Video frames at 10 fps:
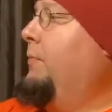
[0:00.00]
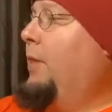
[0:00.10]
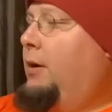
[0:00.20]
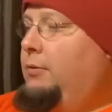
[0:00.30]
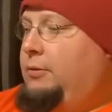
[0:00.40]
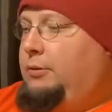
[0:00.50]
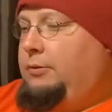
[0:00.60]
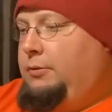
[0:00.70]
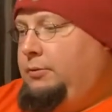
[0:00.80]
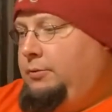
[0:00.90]
Oh, we were
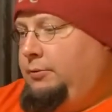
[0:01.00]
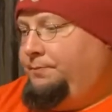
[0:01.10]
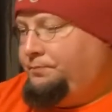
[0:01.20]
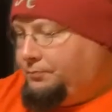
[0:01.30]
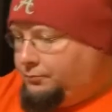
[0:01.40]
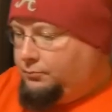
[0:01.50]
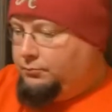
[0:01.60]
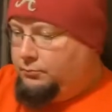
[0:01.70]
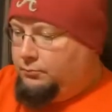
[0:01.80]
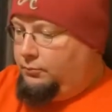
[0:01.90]
looking at that
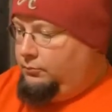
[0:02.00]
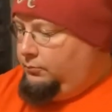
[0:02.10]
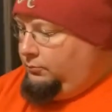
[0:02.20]
online.